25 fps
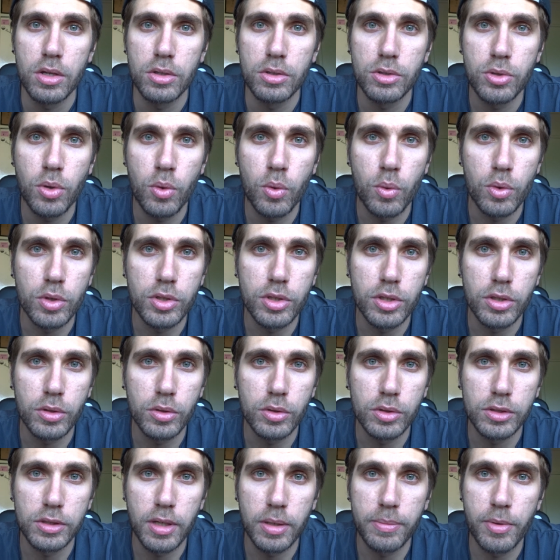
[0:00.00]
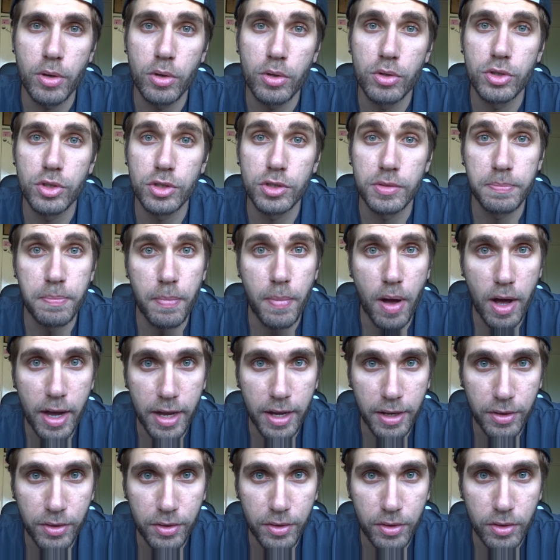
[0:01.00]
talk to your subconscious
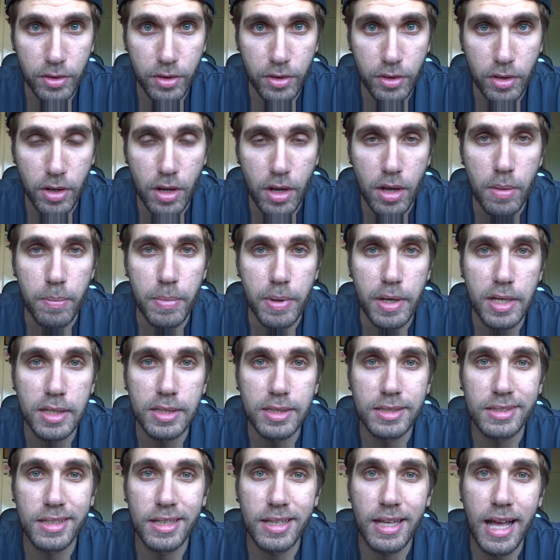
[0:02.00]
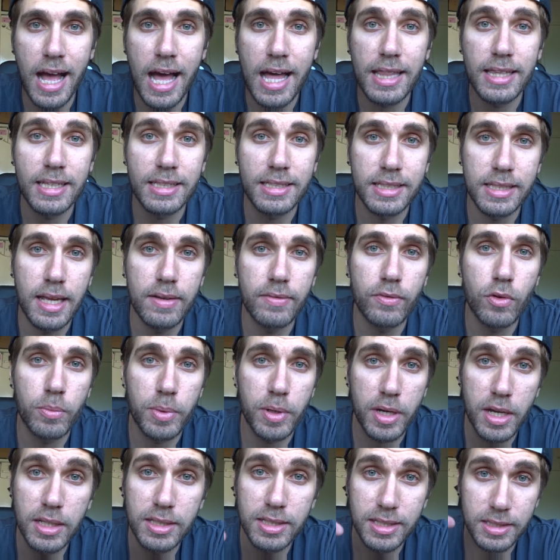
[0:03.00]
mind because at this level,
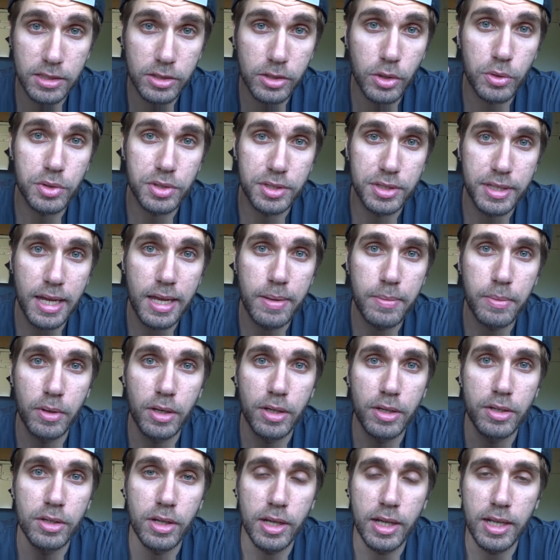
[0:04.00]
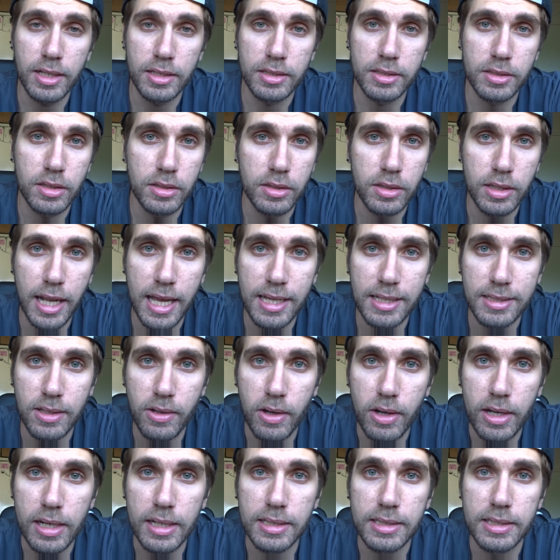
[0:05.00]
because it's so stable and it's less
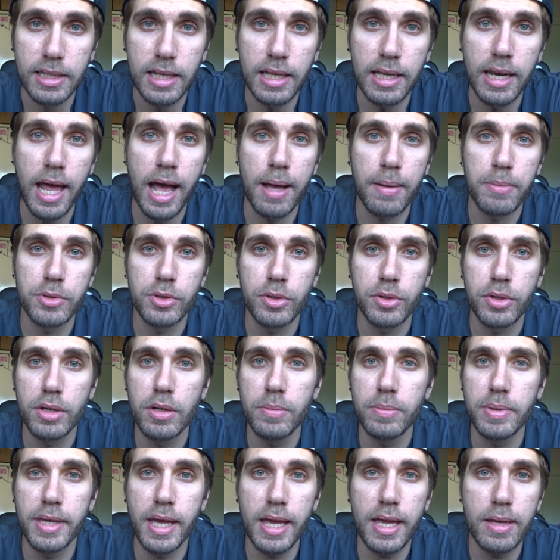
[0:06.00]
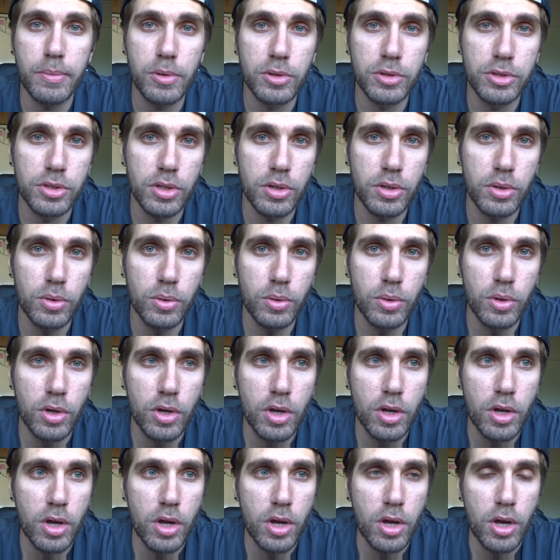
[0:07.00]
likely to collapse, you're going to be able to
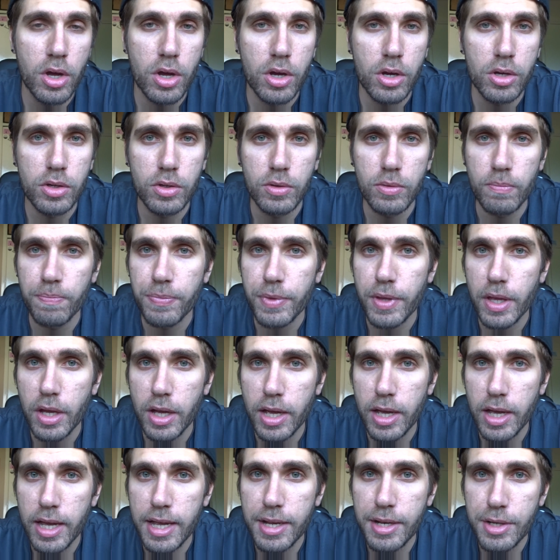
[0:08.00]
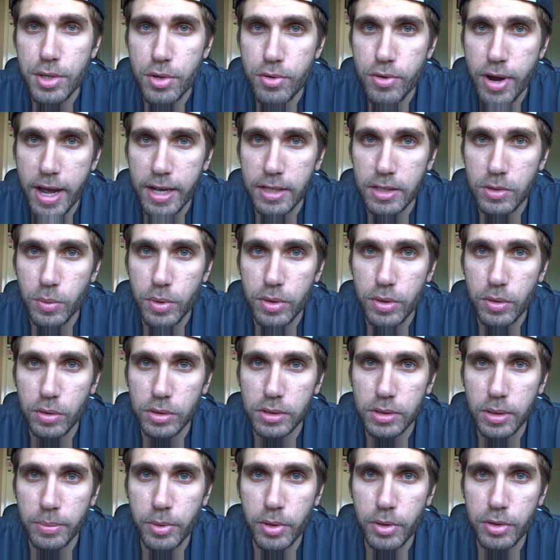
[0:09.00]
interact with your
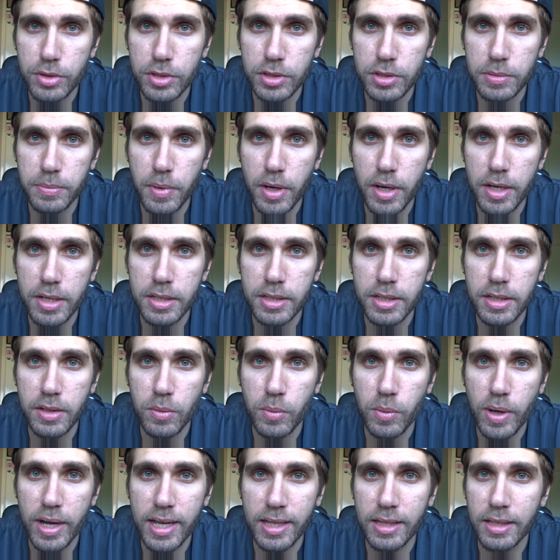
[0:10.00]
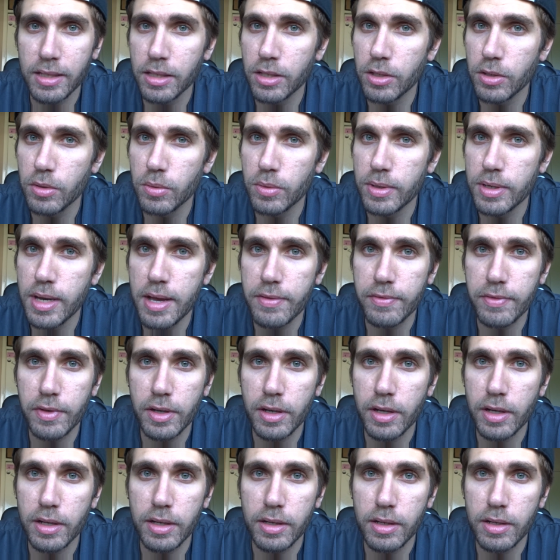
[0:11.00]
subconscious mind in a way that you
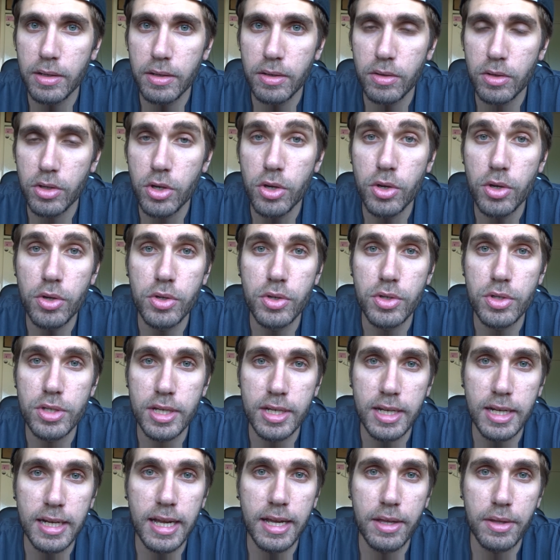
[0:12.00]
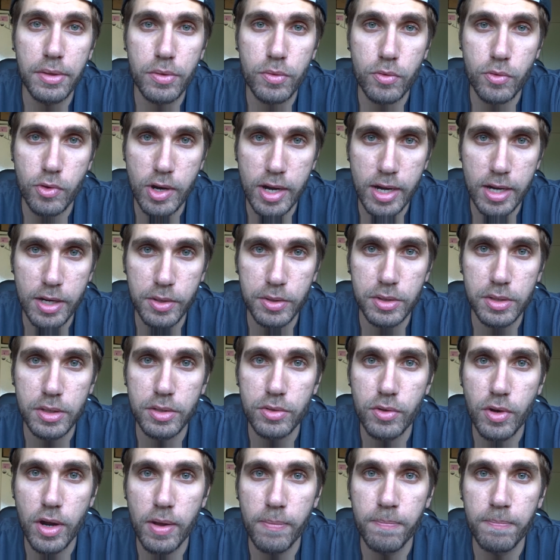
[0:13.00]
never could in layer three lucid
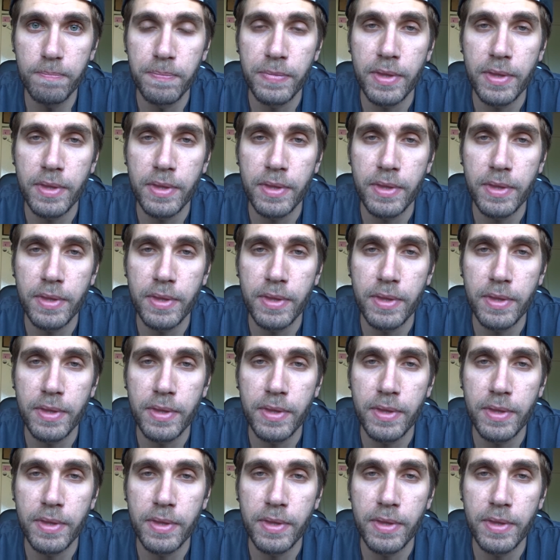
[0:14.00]
dream.